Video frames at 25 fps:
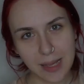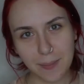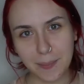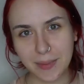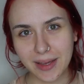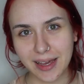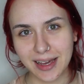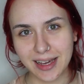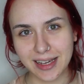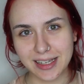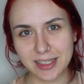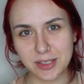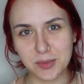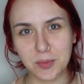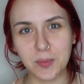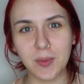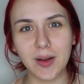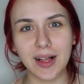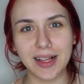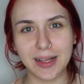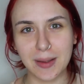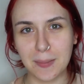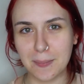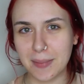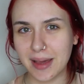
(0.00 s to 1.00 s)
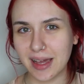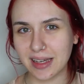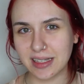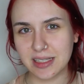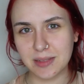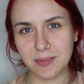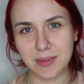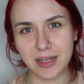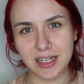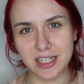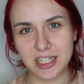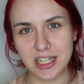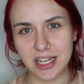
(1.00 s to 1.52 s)
up, guys? Welcome back
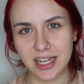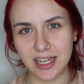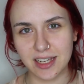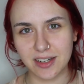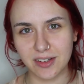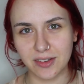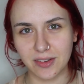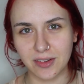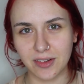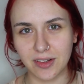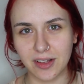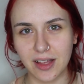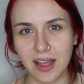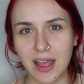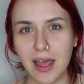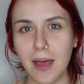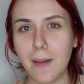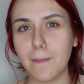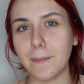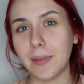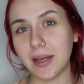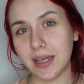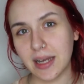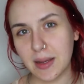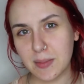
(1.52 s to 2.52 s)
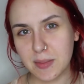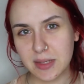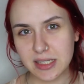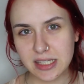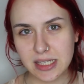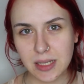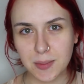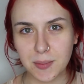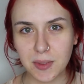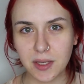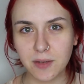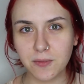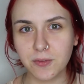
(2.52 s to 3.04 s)
to my channel. My name is
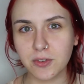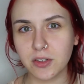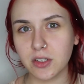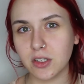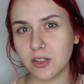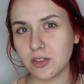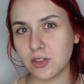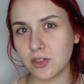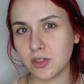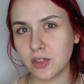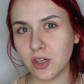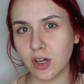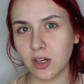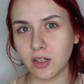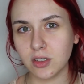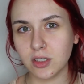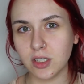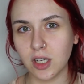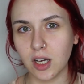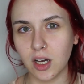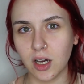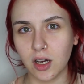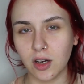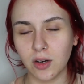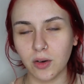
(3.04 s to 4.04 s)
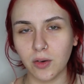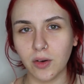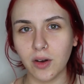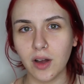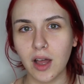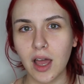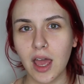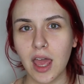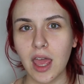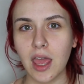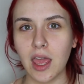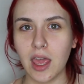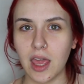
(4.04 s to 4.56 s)
Simi, for those who don't
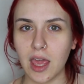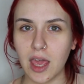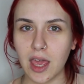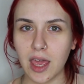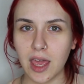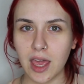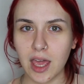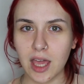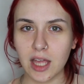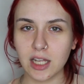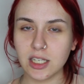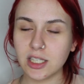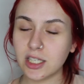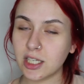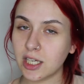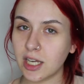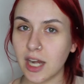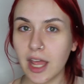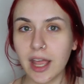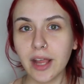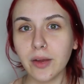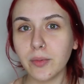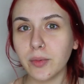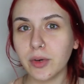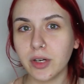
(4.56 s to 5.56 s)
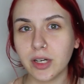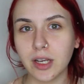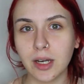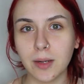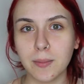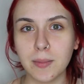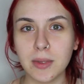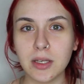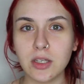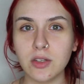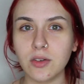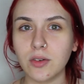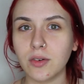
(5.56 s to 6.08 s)
know, and today we're going
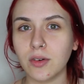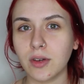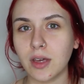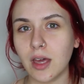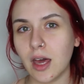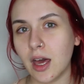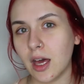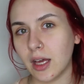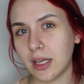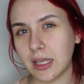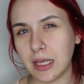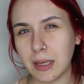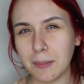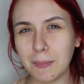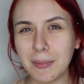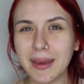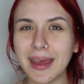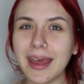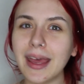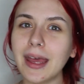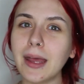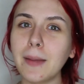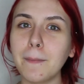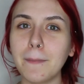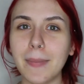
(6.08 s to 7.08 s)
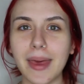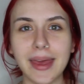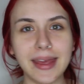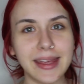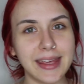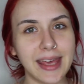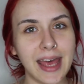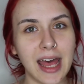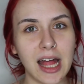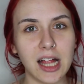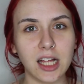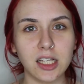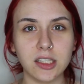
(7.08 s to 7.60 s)
to be doing a Kim K
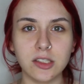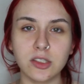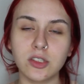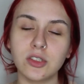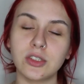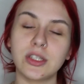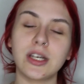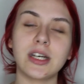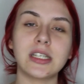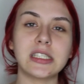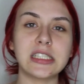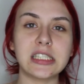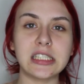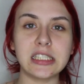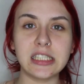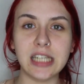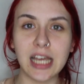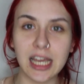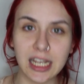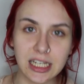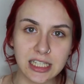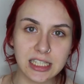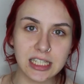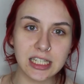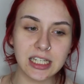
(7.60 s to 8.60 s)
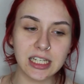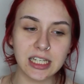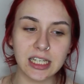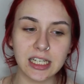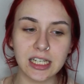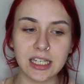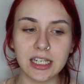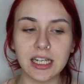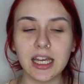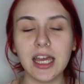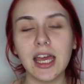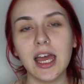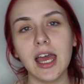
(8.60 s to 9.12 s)
Met Gala
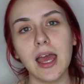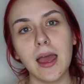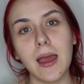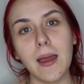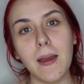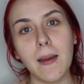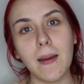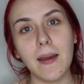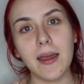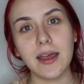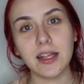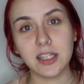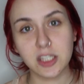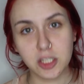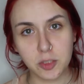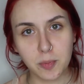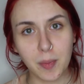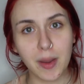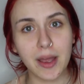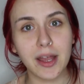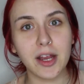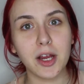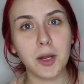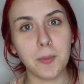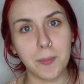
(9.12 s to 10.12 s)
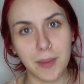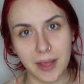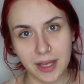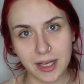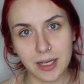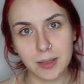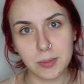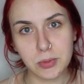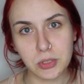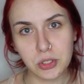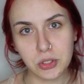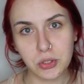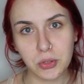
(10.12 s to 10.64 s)
2019 inspired
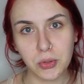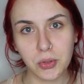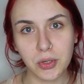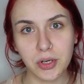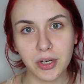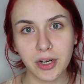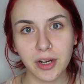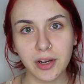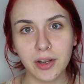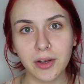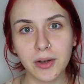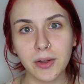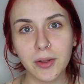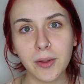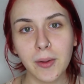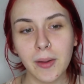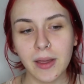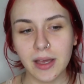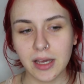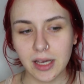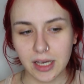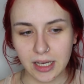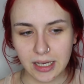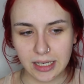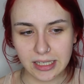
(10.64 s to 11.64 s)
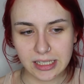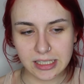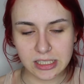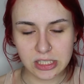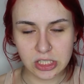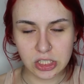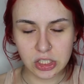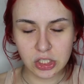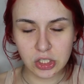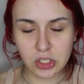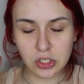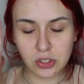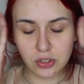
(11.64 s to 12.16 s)
makeup tutorial.
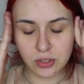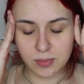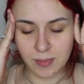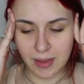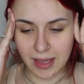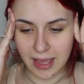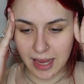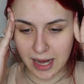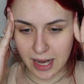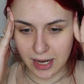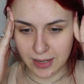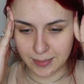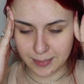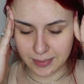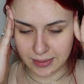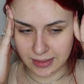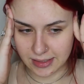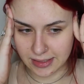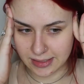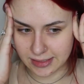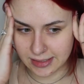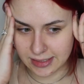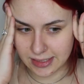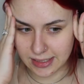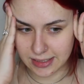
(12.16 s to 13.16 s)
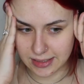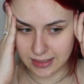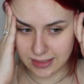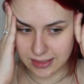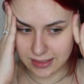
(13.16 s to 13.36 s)
Excuse my hair, please.